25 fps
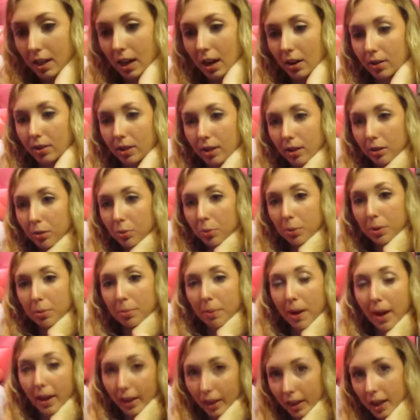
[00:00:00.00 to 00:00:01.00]
down here with
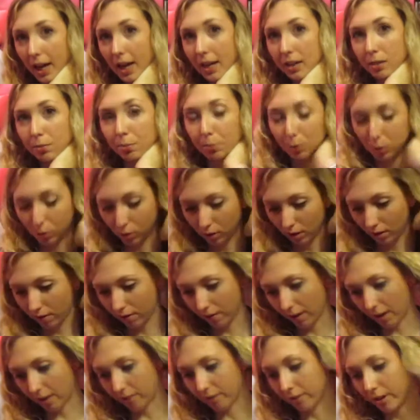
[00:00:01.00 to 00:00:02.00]
my last beauty
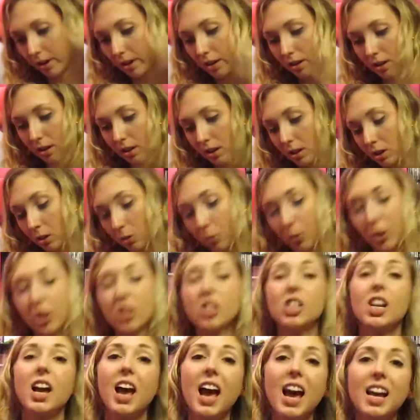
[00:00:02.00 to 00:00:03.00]
favorite,
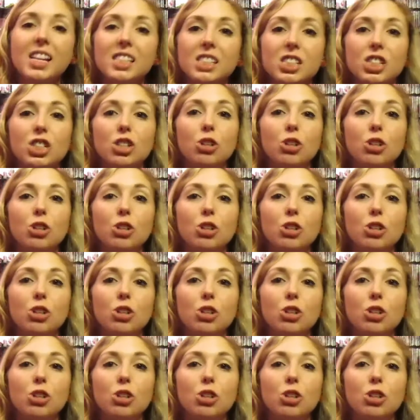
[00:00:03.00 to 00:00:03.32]
which has to